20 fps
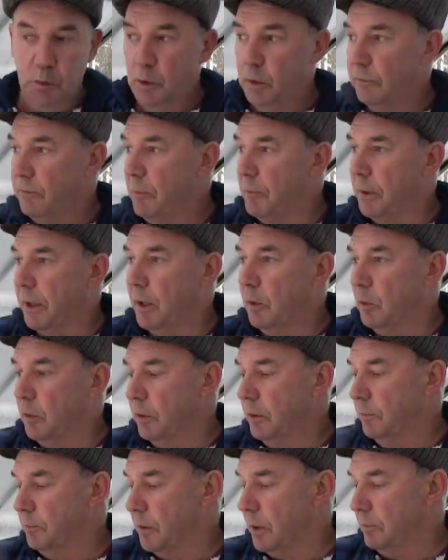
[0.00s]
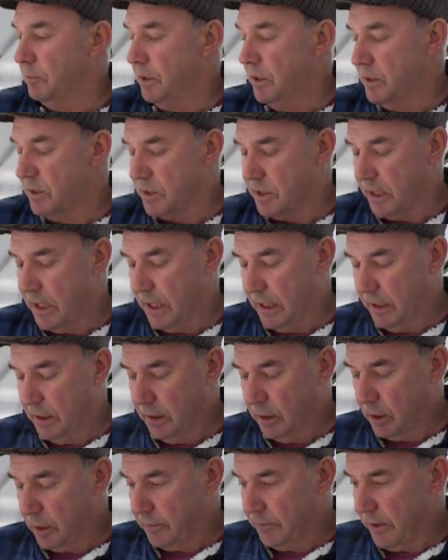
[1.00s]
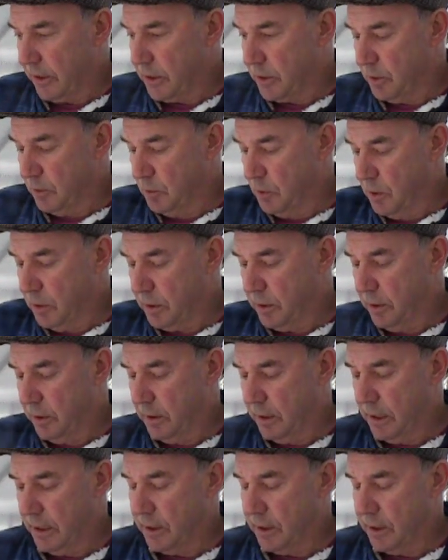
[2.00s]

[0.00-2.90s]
would love a bigger one, but it means a lot of extra work,